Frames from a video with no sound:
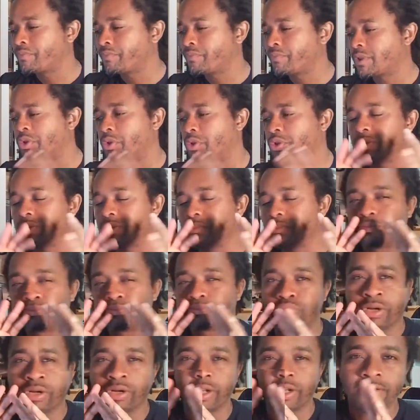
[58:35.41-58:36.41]
just to
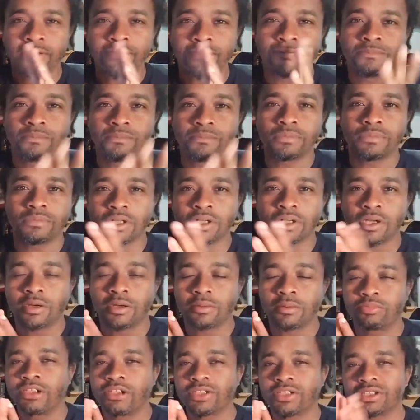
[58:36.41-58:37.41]
bring, you know,
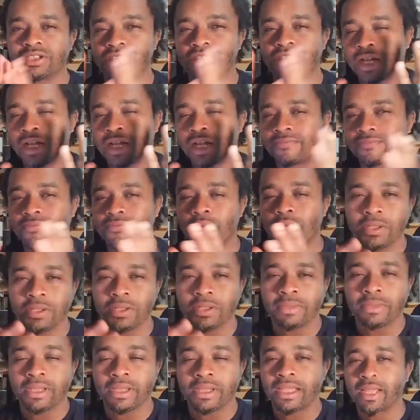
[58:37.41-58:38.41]
Prester John 40,
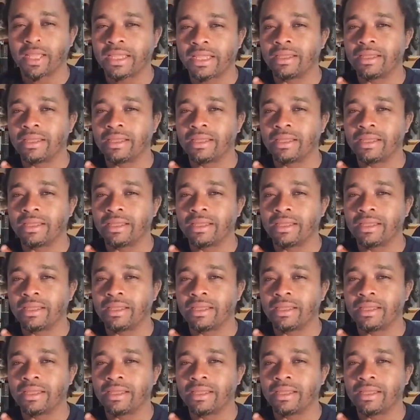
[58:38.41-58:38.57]
man,